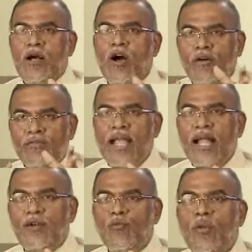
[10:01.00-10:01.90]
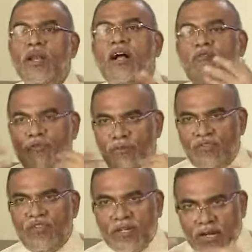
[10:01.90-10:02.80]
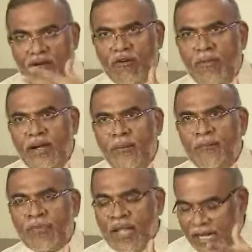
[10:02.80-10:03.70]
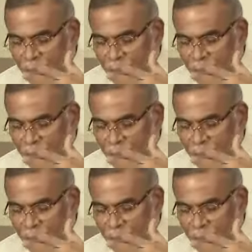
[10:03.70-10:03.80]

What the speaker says: of that will come from the central government and